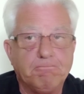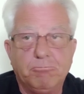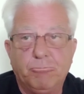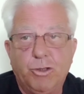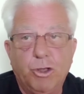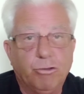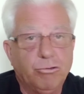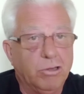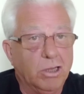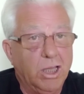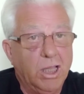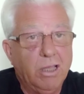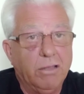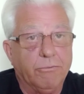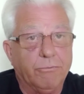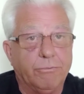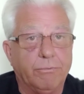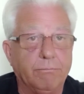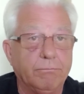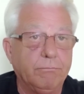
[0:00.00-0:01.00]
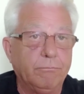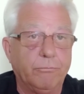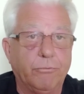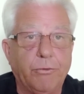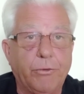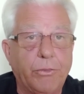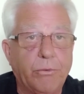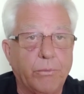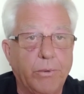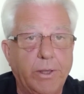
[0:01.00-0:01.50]
just live
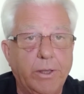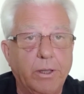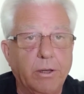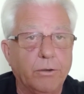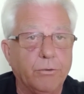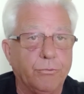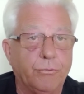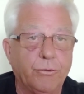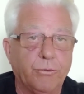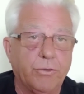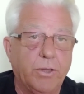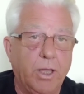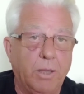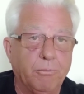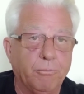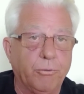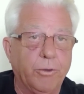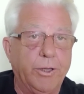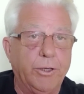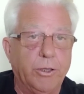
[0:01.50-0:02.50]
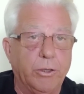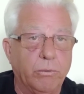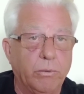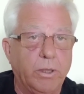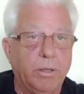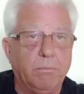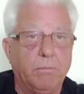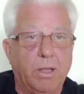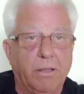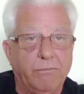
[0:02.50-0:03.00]
for 3 years, just keep
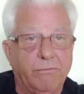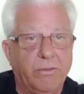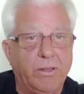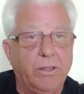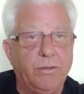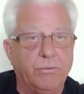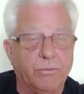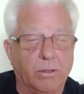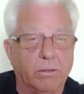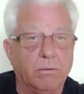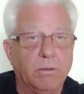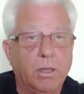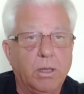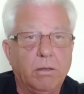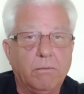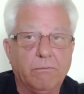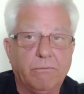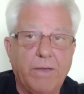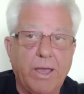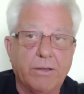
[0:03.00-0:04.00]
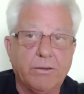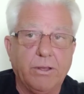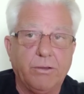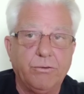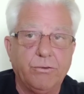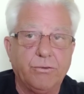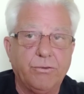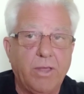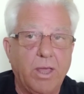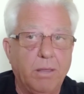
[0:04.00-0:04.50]
renewing my visa. In fact, I
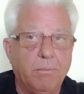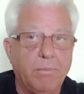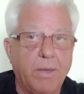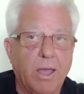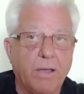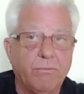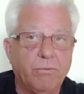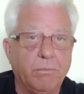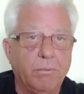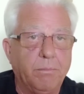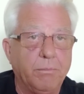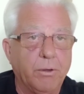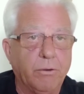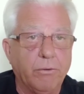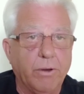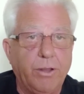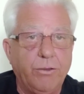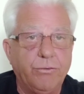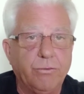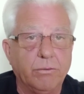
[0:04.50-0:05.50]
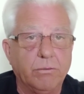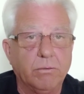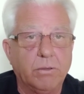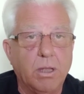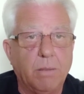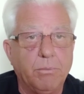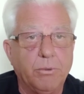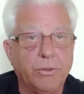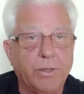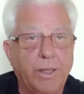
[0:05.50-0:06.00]
just came back from immigration a
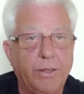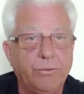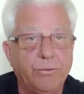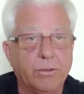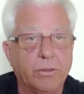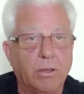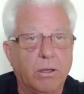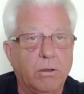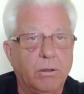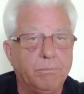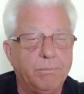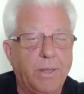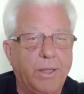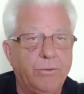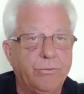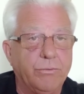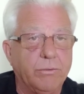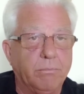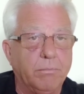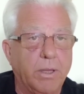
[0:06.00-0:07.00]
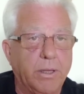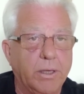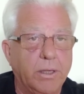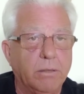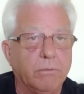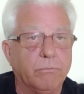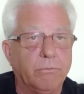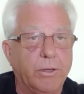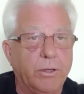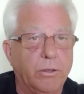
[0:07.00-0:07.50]
couple days ago. I paid some
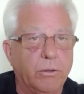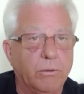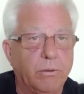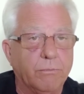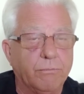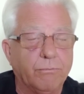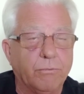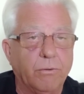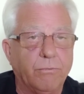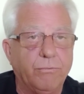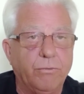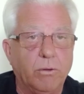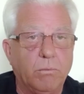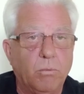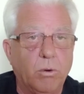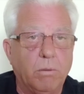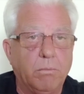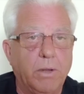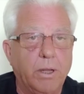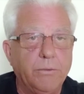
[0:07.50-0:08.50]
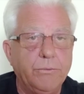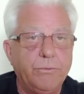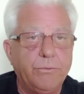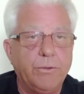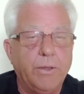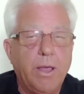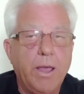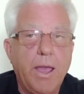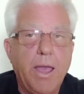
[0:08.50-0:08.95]
money and renewed it for a few more months.